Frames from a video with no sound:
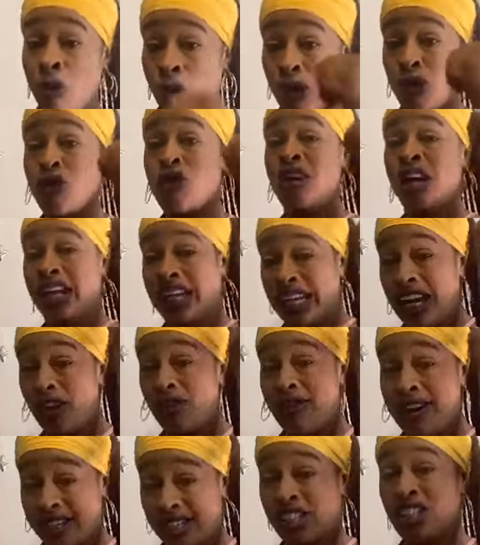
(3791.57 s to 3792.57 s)
I want you to look
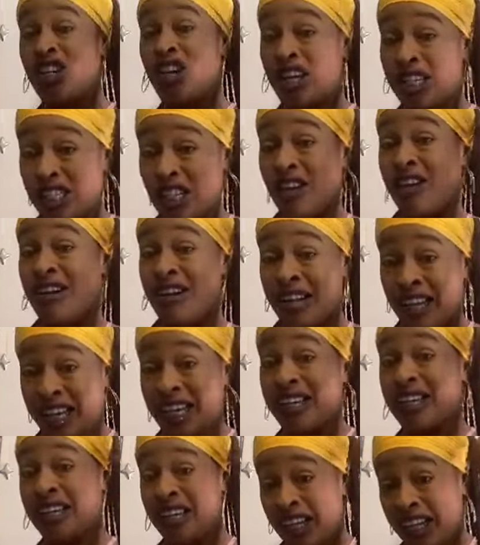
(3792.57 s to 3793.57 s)
at the wrist. You know the song?
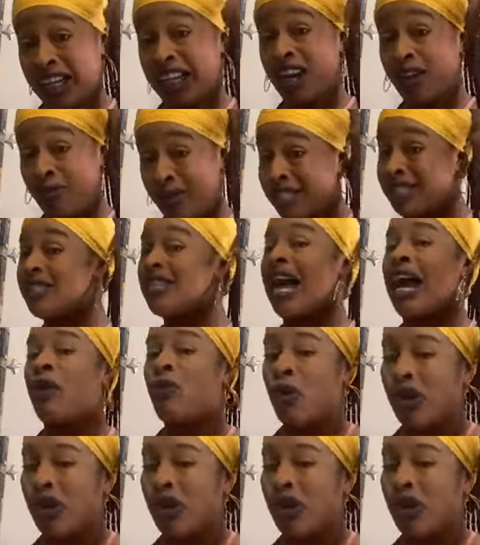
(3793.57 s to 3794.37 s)
Look at look at the wrist.